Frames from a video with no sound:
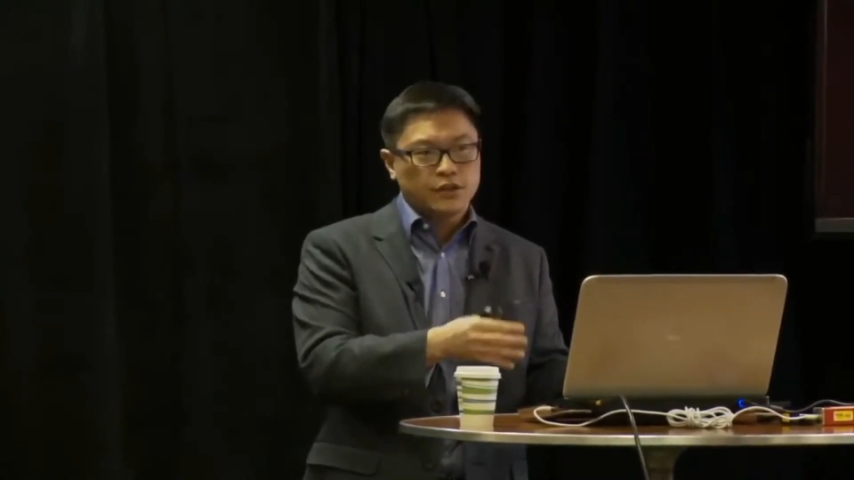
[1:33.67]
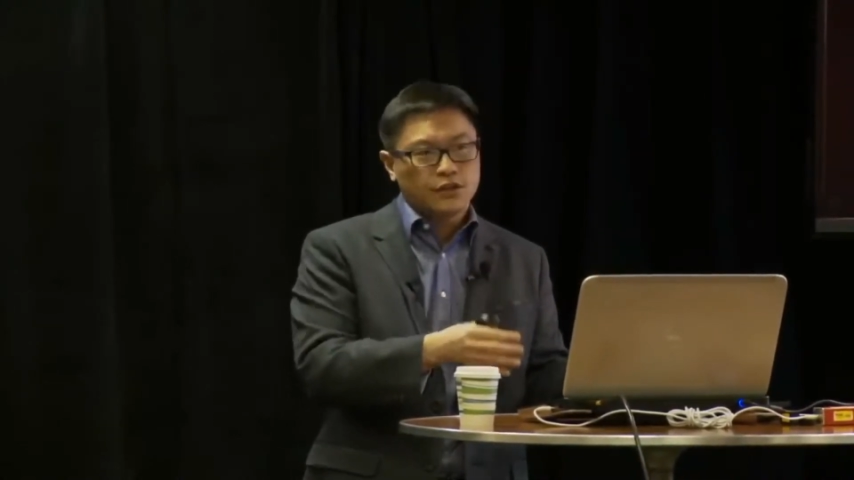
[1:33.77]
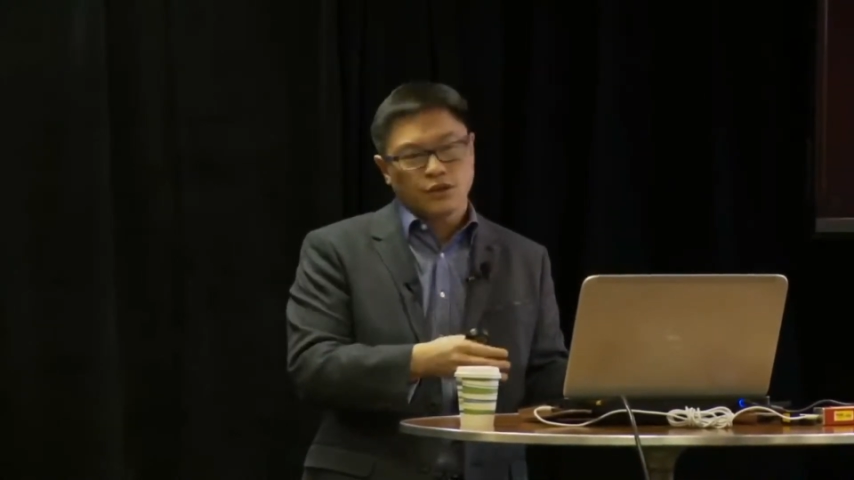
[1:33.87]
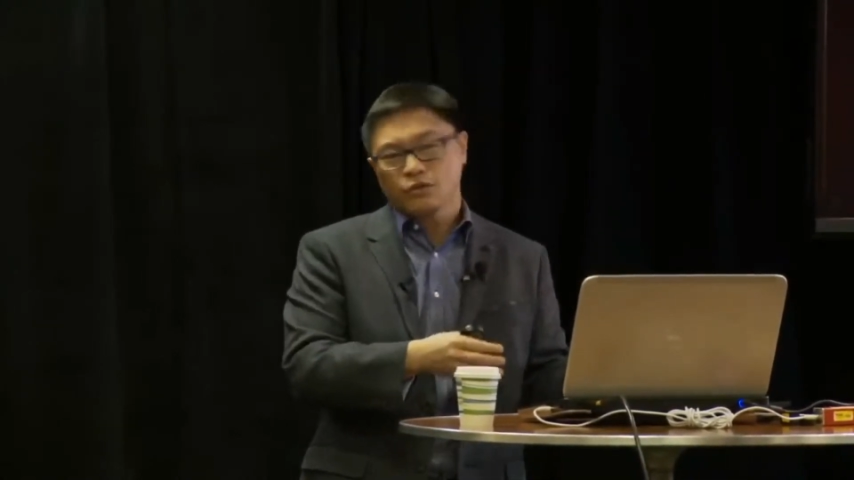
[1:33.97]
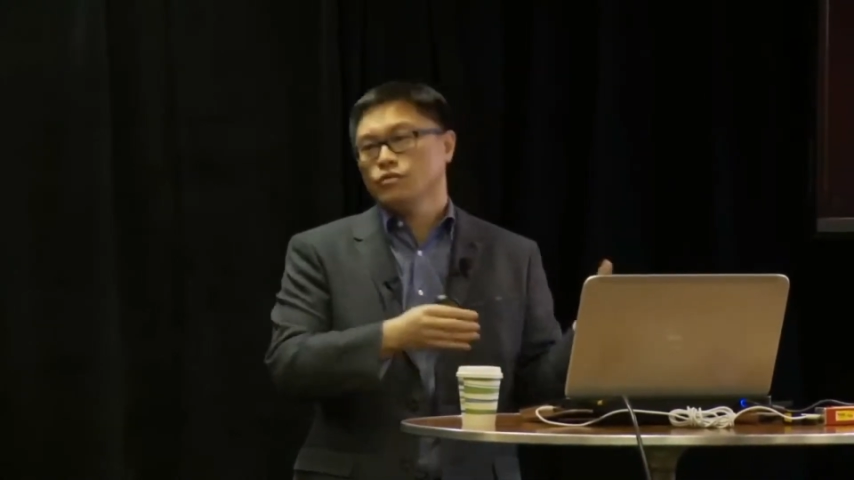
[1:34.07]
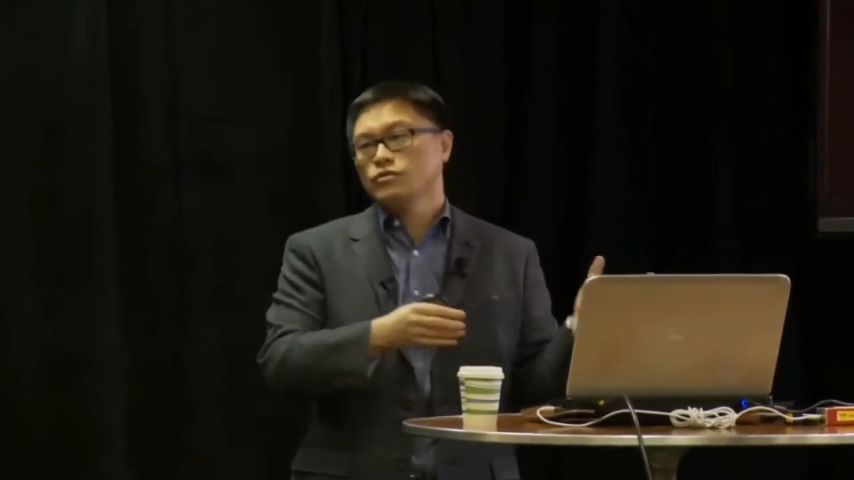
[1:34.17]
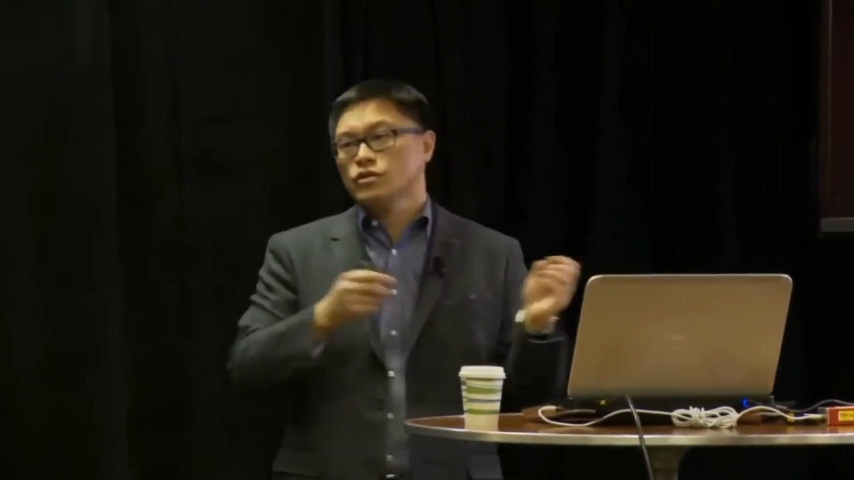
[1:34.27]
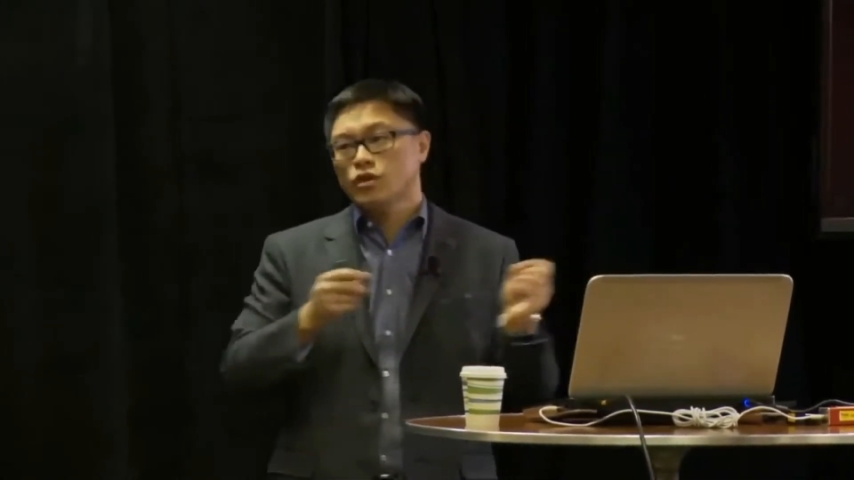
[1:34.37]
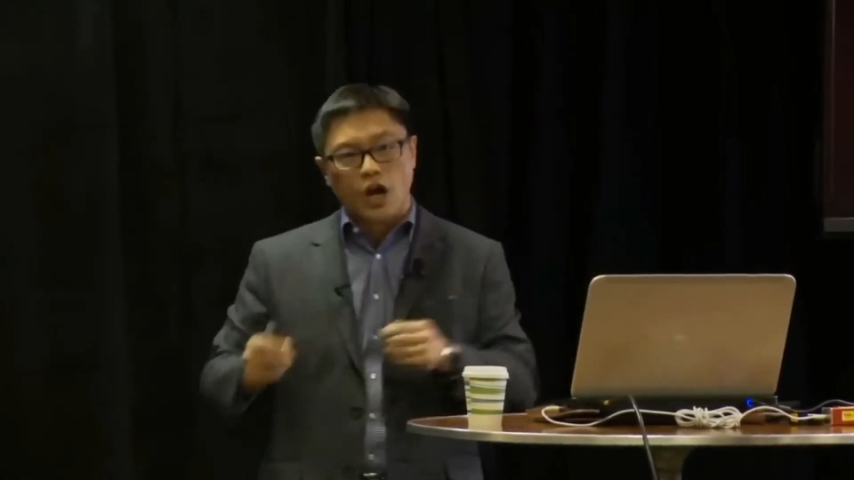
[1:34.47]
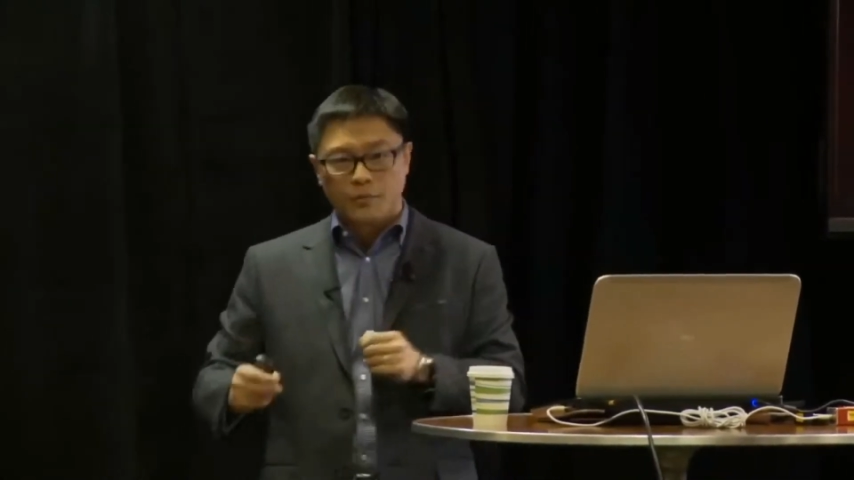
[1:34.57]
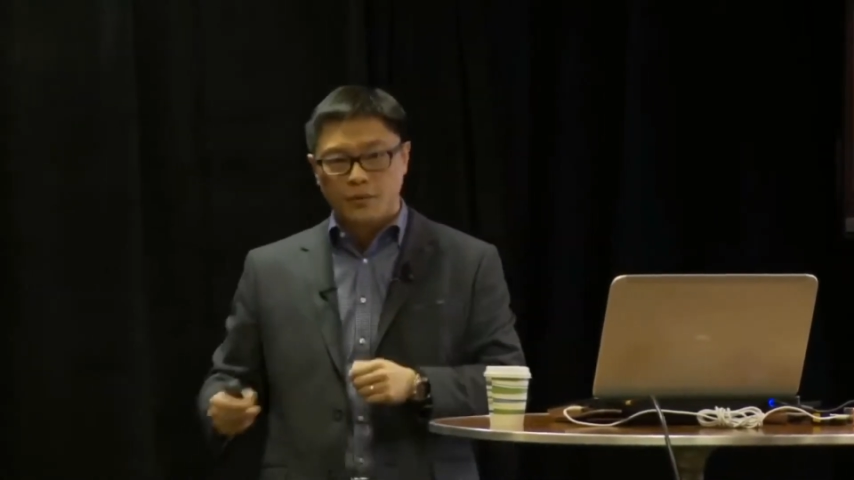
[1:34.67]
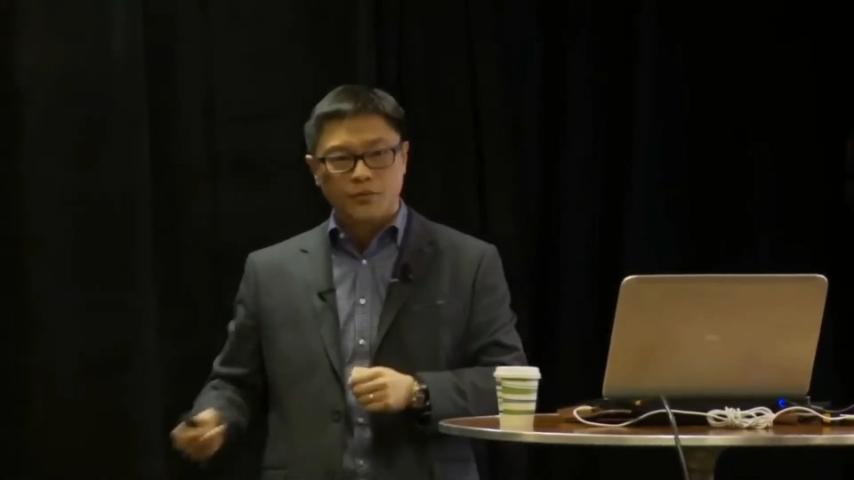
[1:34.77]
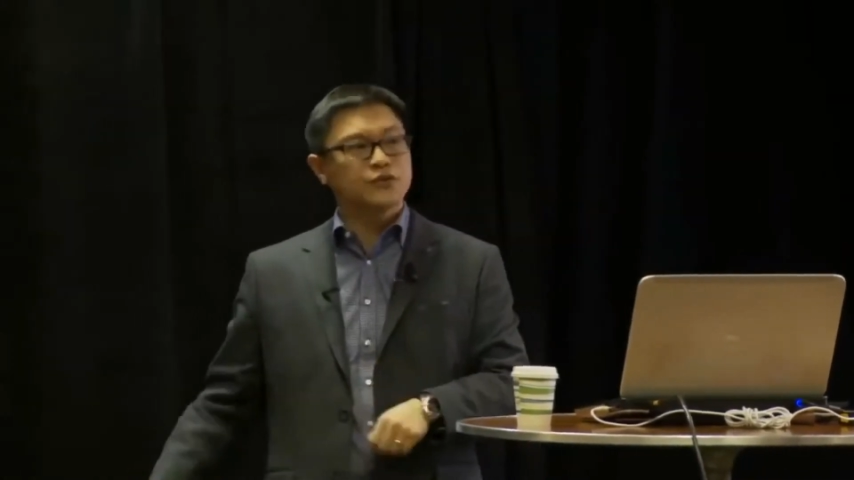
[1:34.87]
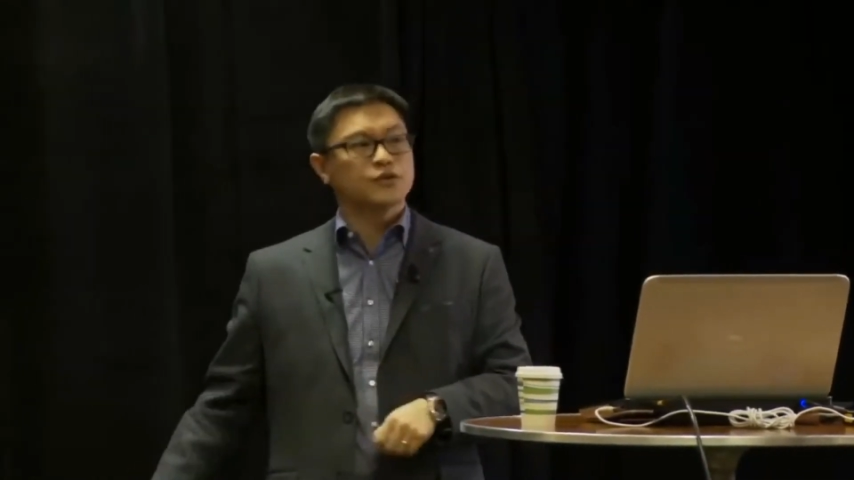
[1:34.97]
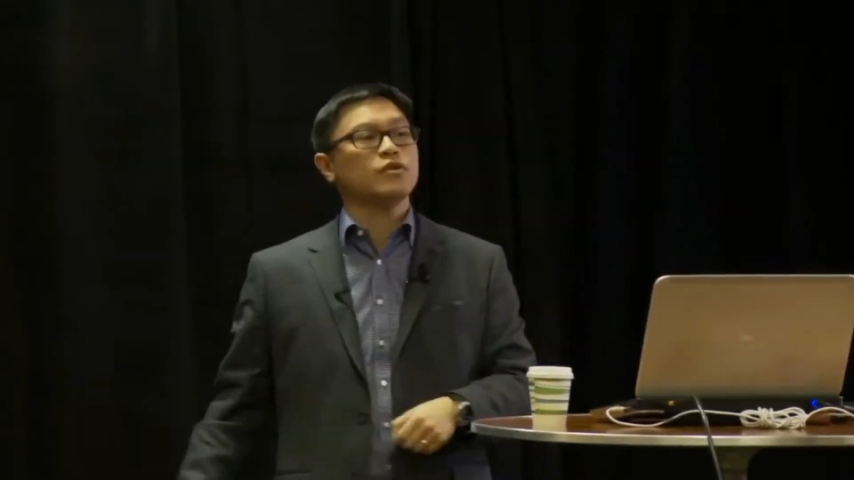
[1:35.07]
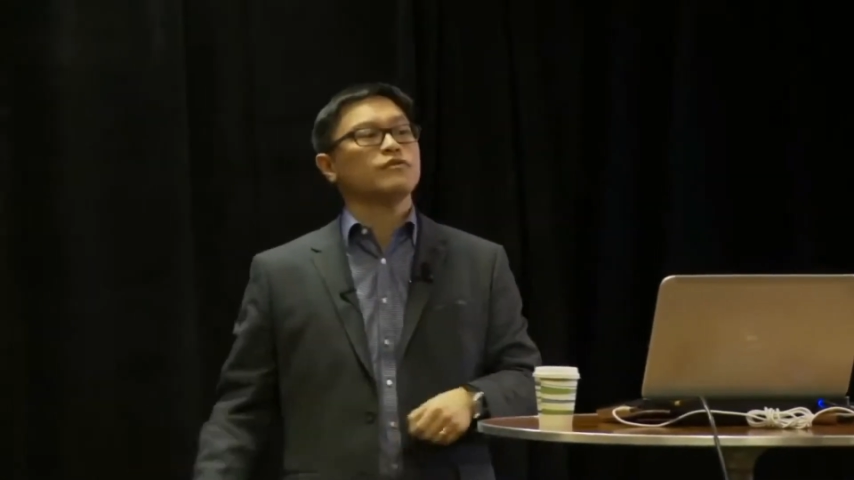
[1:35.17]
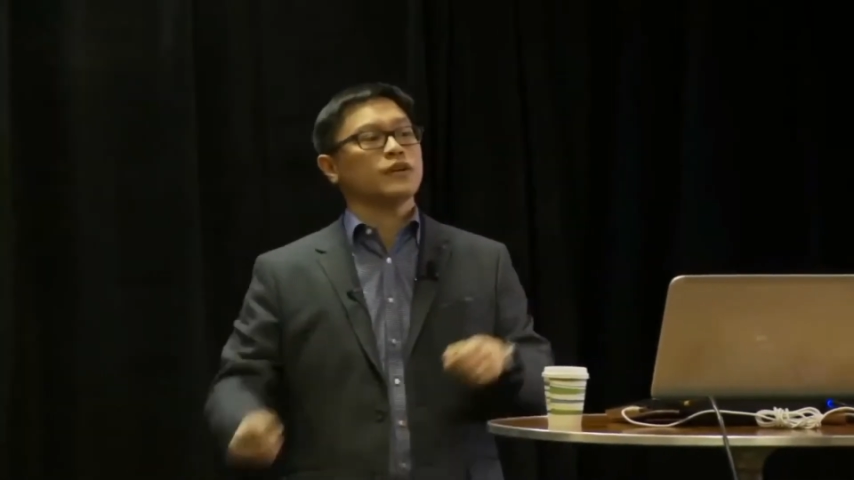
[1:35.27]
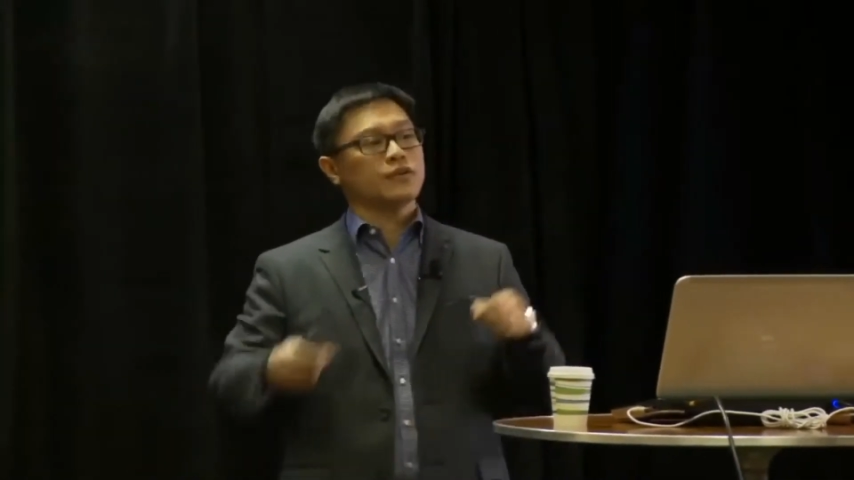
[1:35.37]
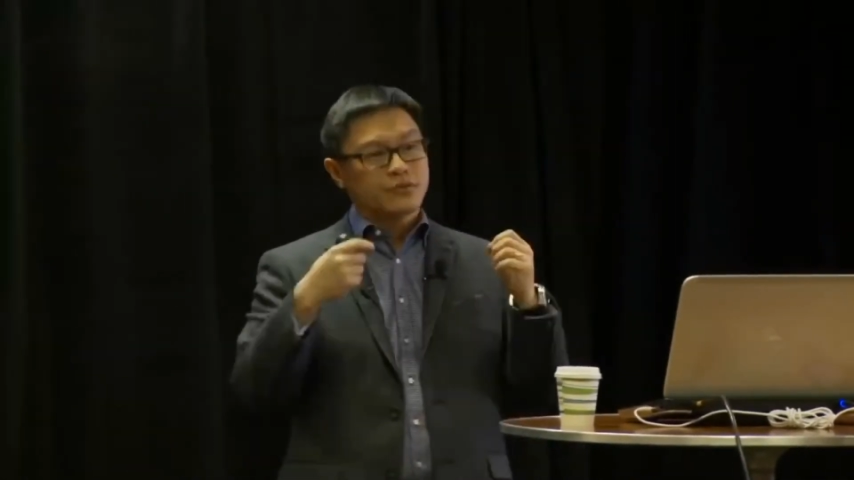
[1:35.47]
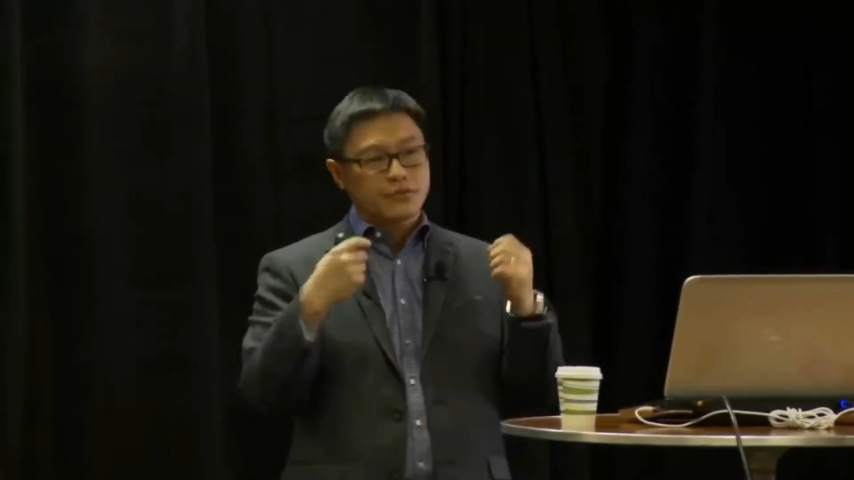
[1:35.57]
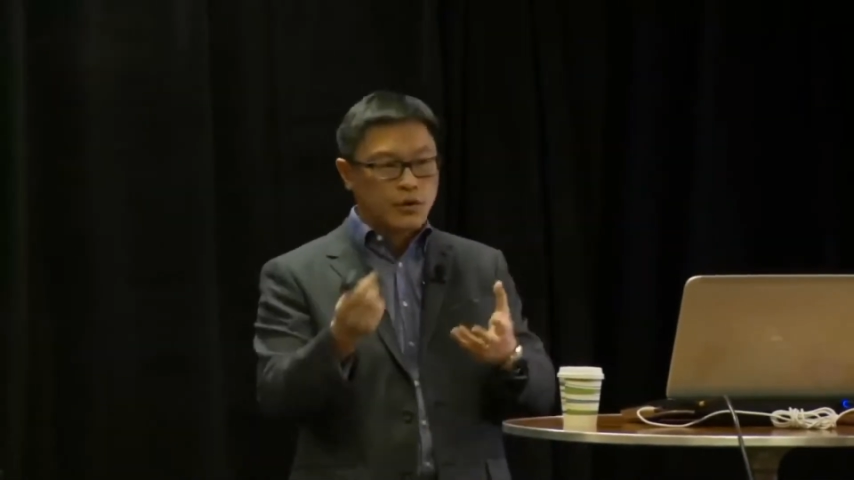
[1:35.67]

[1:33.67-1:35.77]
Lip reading: you don't go chop up your sofa and